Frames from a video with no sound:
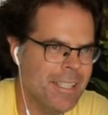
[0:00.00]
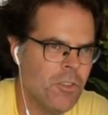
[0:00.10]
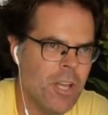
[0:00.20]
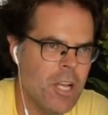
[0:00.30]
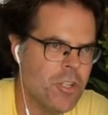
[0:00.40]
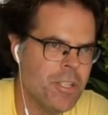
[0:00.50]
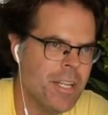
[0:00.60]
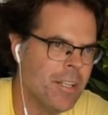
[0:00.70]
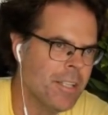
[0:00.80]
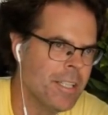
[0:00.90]

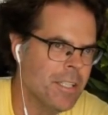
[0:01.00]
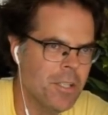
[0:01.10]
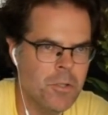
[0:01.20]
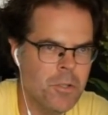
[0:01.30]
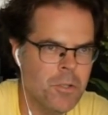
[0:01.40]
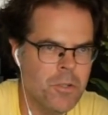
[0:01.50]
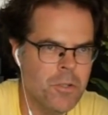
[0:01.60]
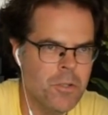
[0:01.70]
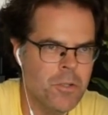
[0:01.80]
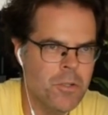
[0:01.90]
legendary
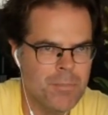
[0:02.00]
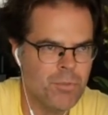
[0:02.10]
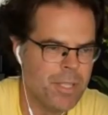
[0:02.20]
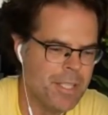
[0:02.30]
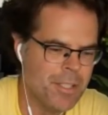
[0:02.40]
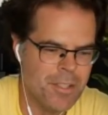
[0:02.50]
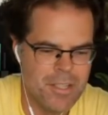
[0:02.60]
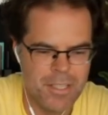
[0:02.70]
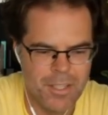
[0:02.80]
OG breeders and